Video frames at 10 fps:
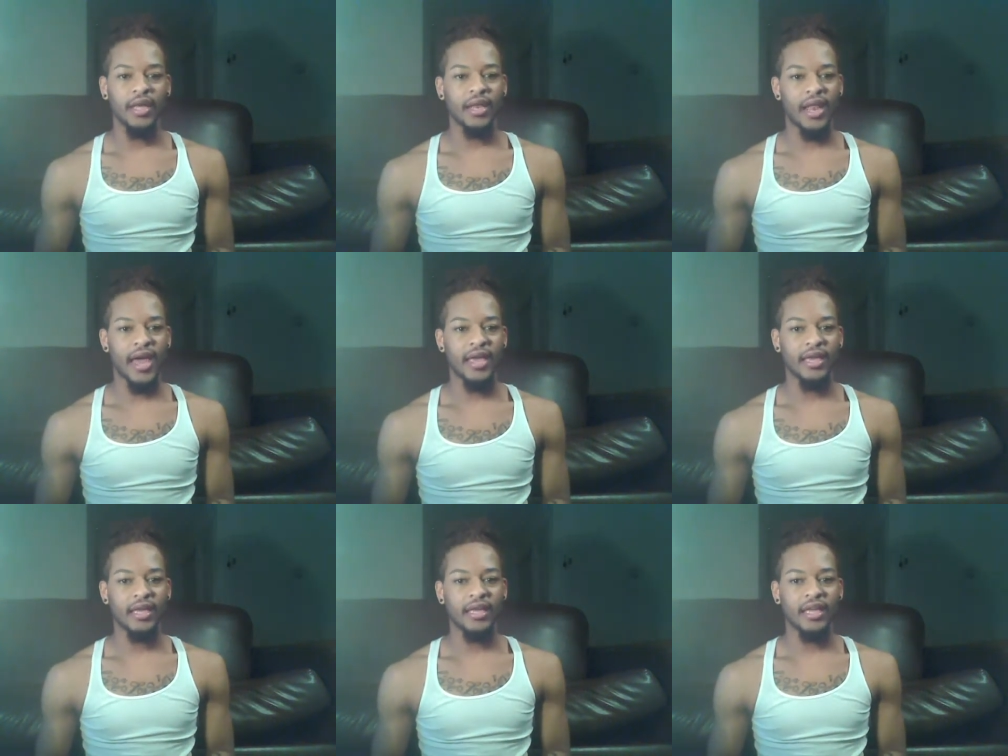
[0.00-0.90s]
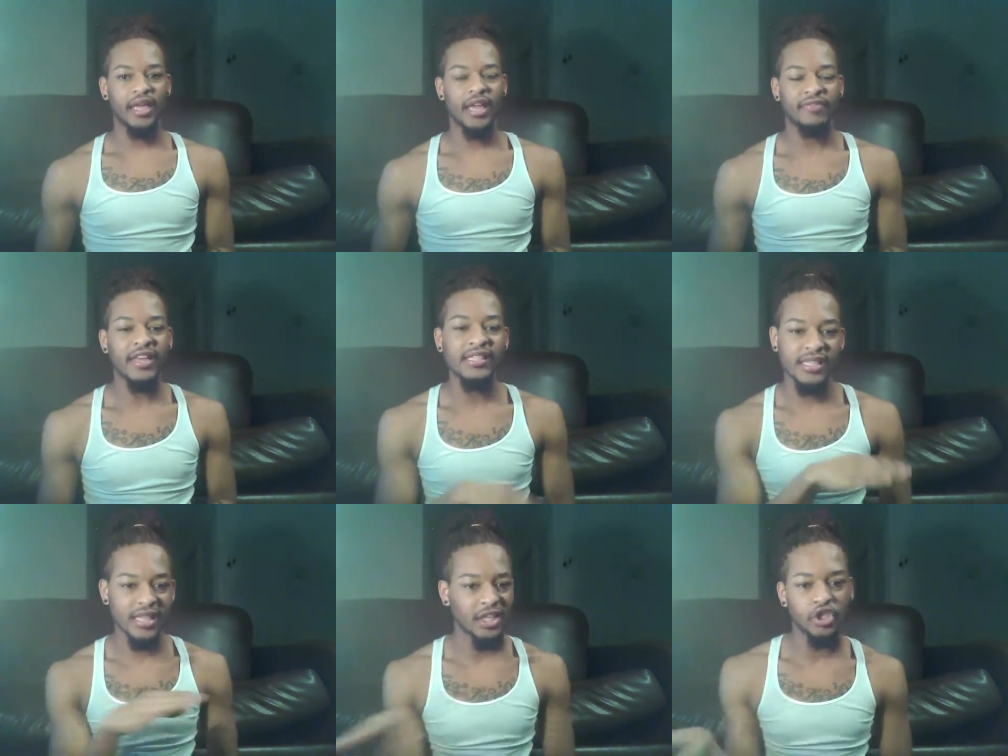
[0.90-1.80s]
Like, if they
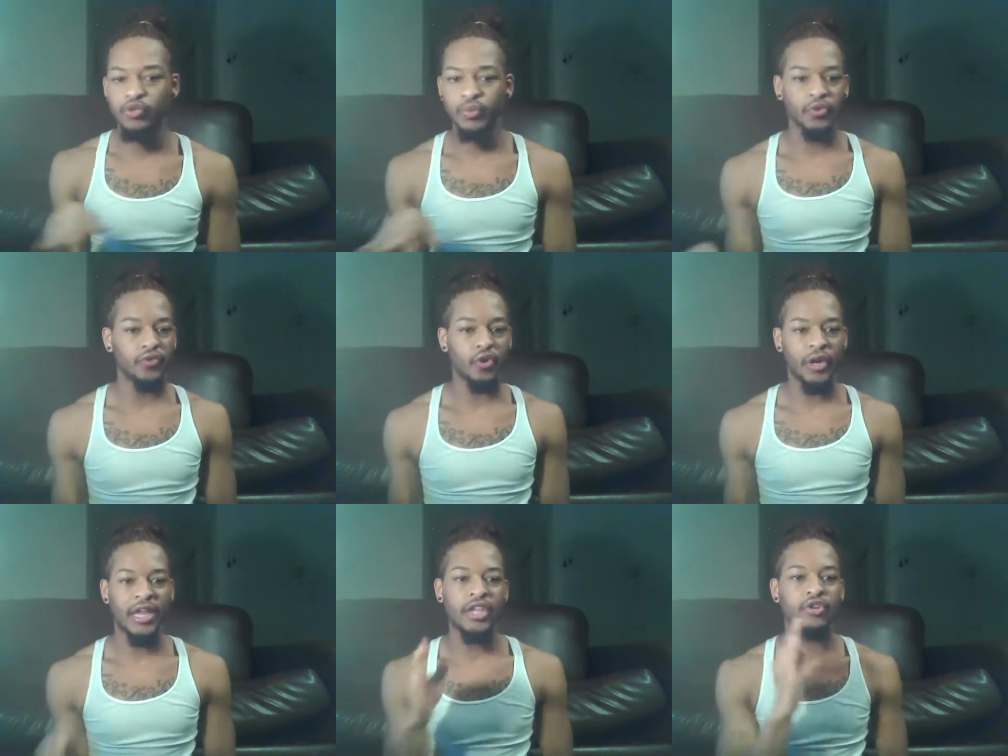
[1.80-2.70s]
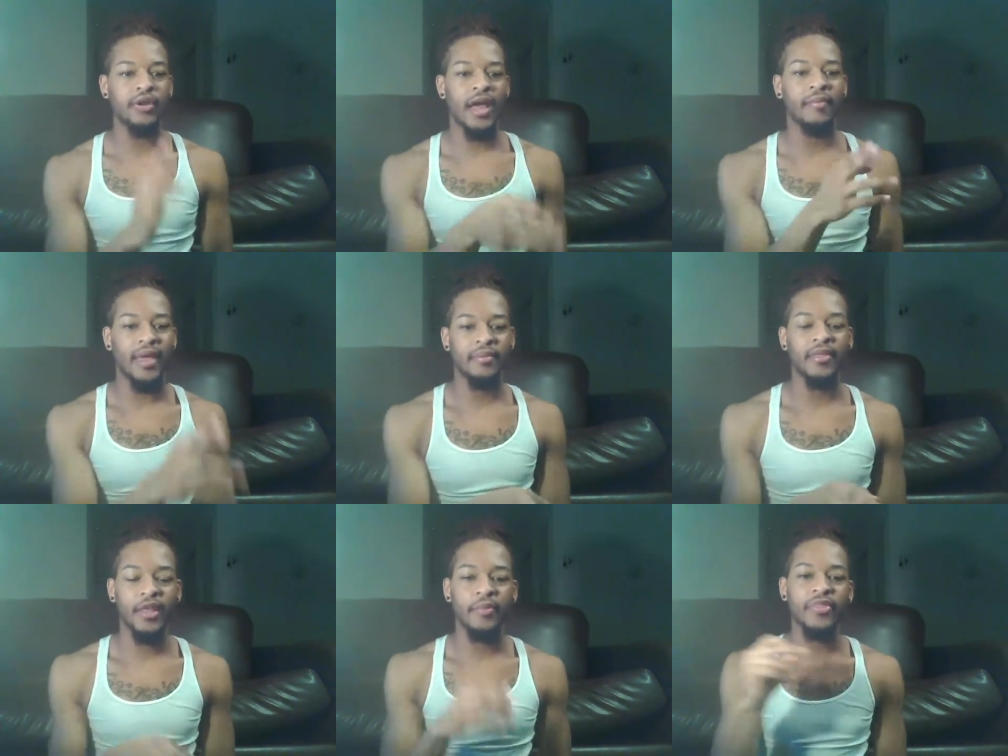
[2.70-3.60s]
see that you moved on and you're not
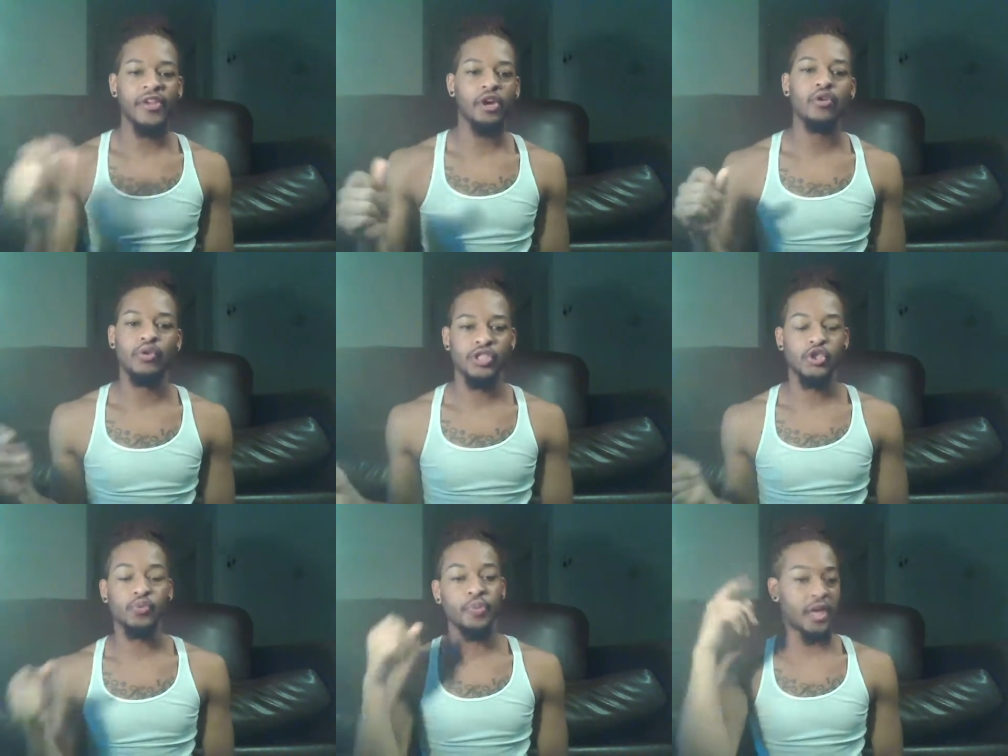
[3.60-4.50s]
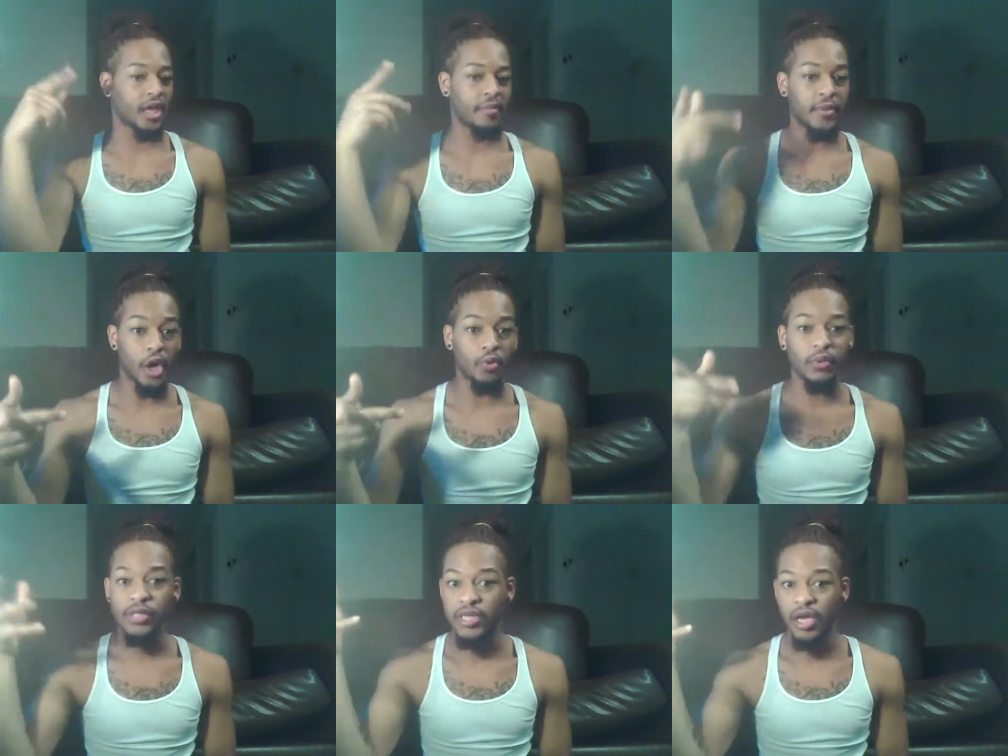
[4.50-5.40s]
babying them, they're going to pick up note,
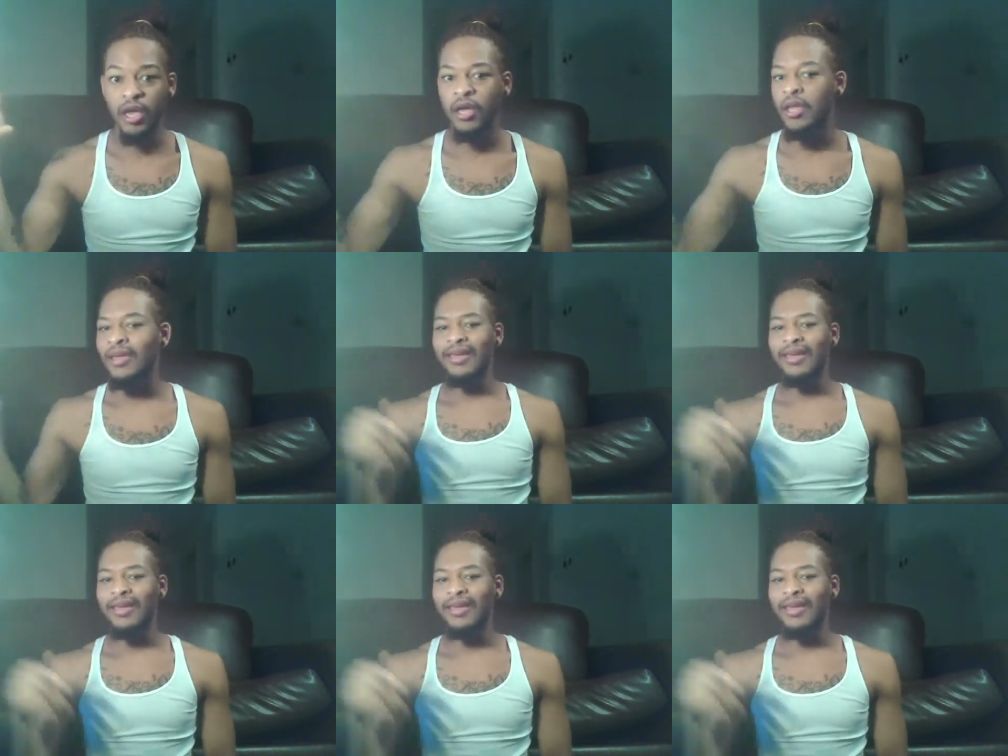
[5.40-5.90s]
duh,